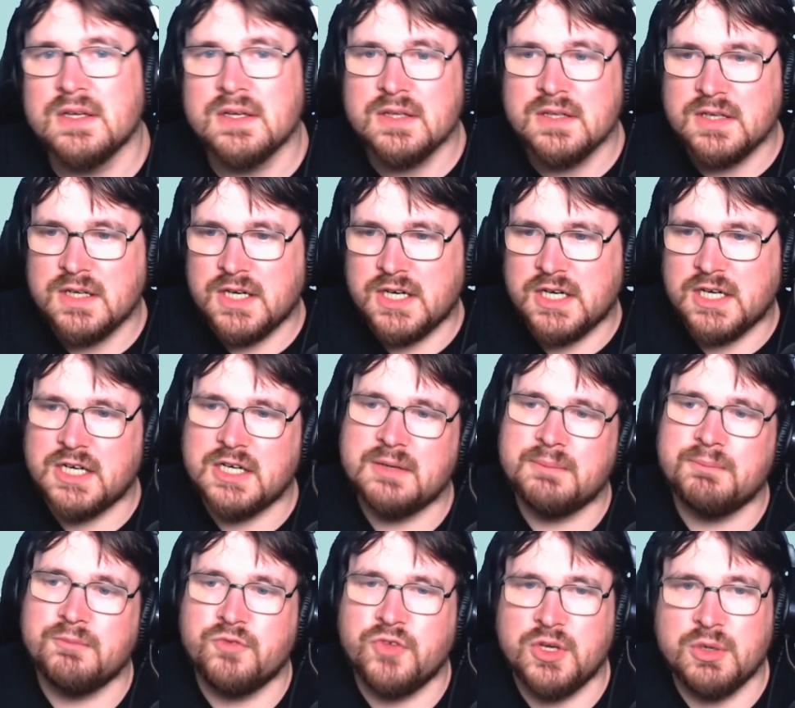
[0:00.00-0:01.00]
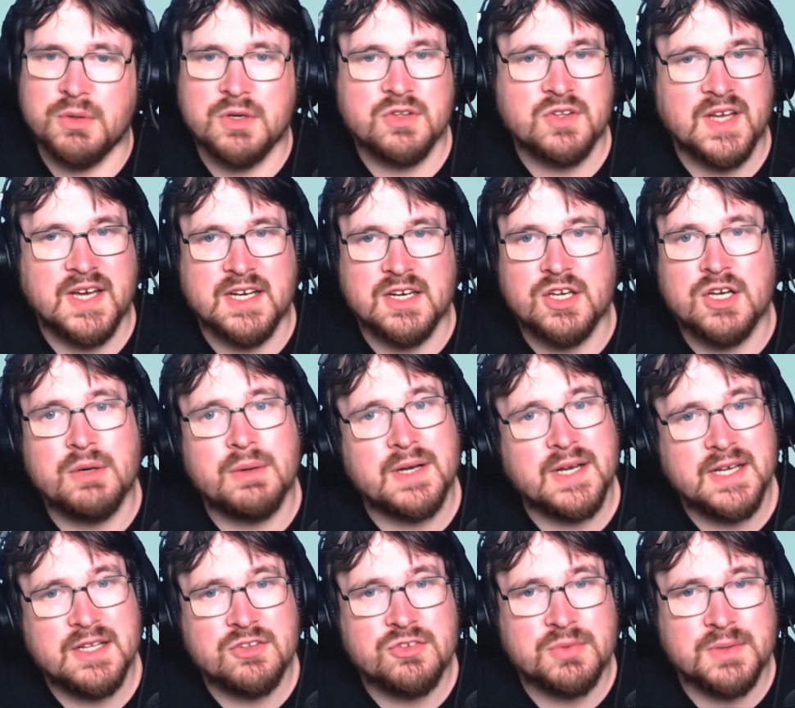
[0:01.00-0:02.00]
um, viewers had a go at
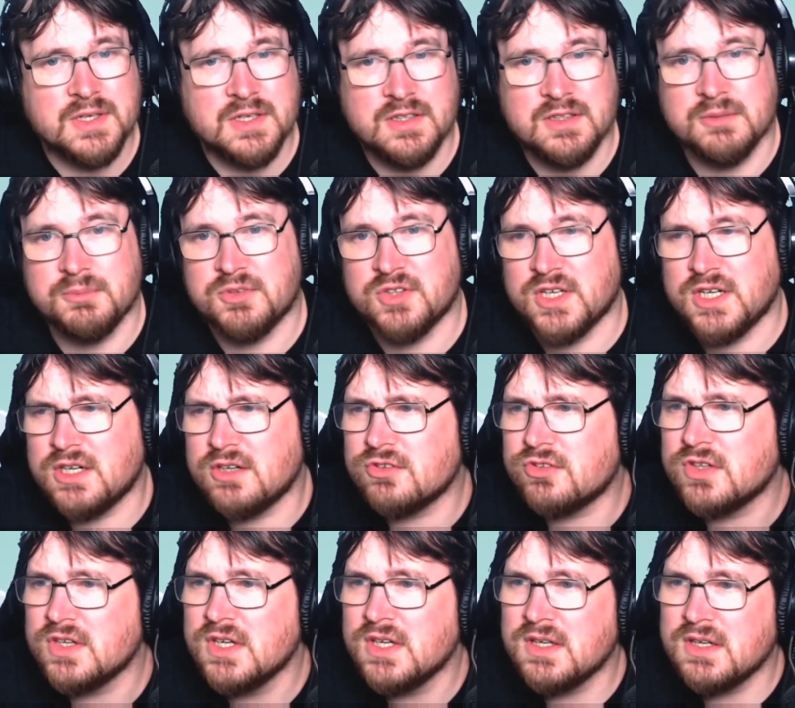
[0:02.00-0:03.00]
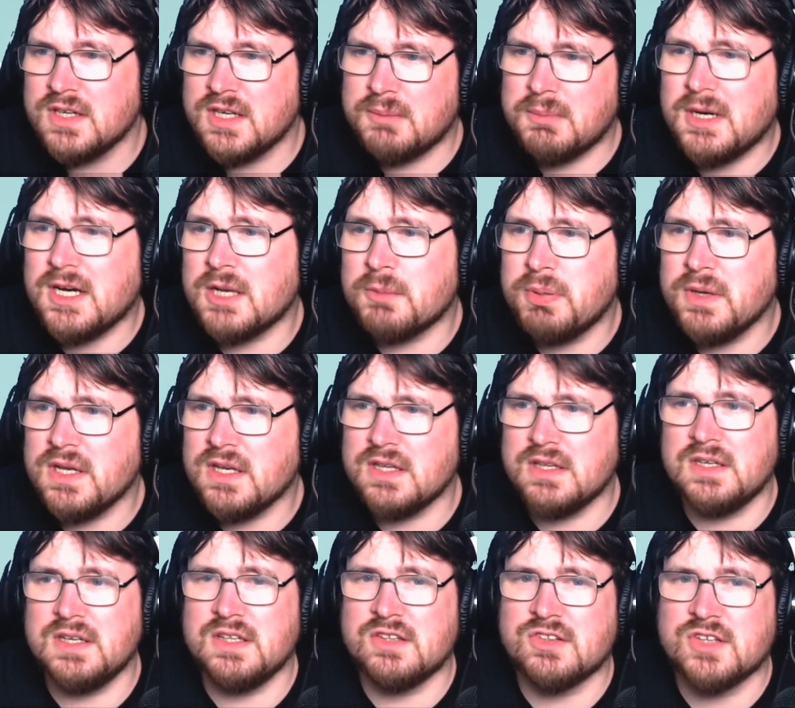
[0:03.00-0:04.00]
answering it themselves. Now, my
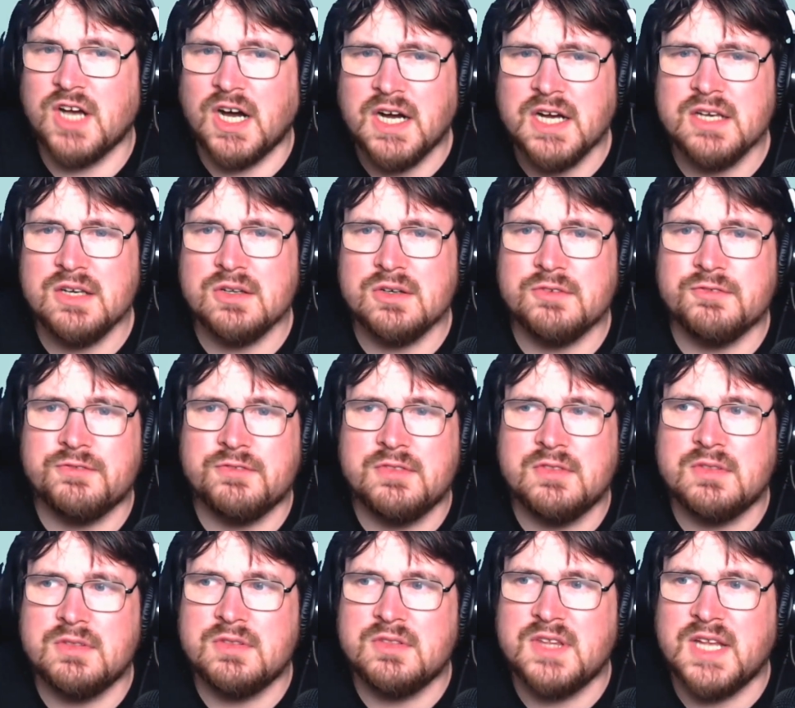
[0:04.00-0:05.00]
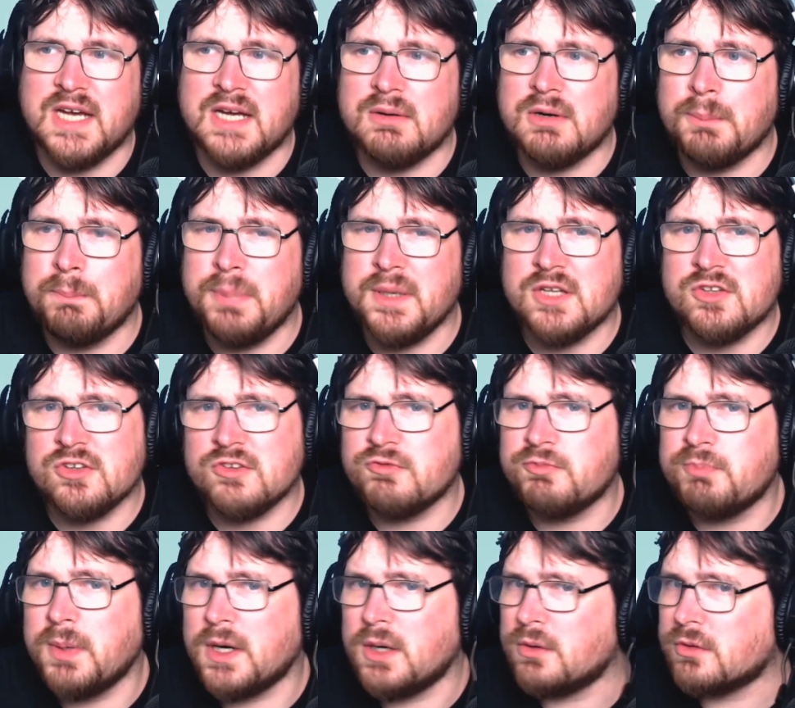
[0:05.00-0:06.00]
opinion is kind of they're a bit
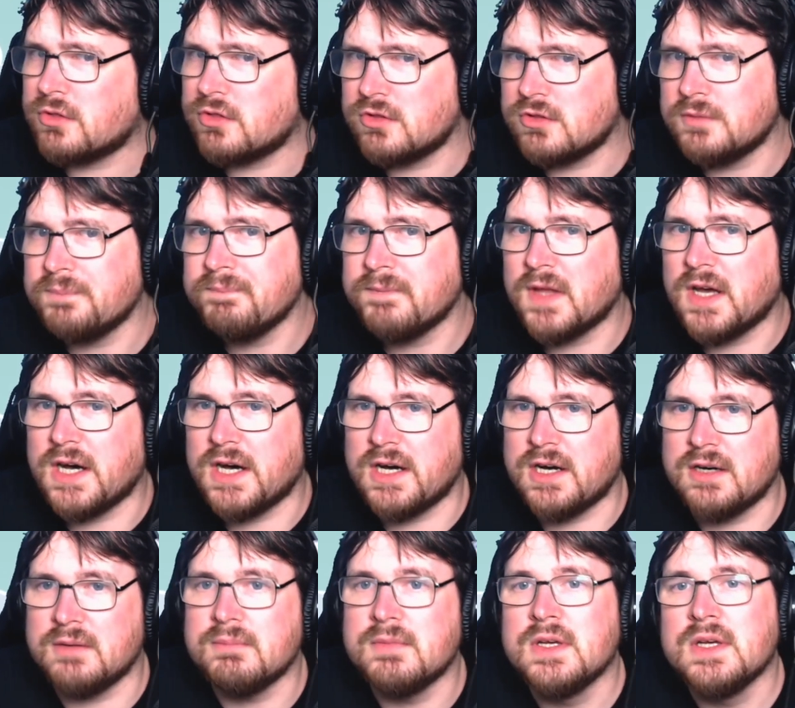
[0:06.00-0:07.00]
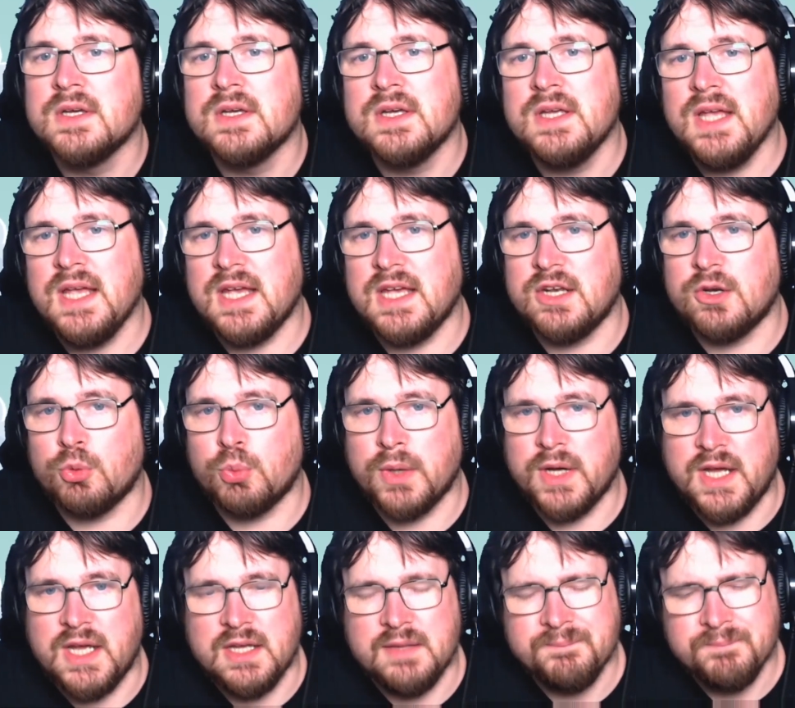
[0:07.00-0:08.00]
of both, um, in a
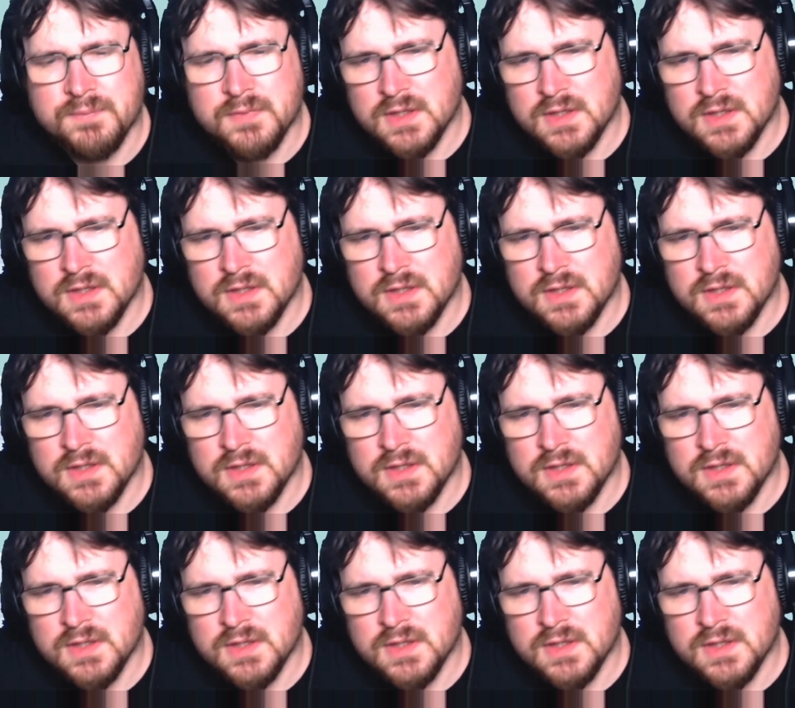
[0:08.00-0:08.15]
way.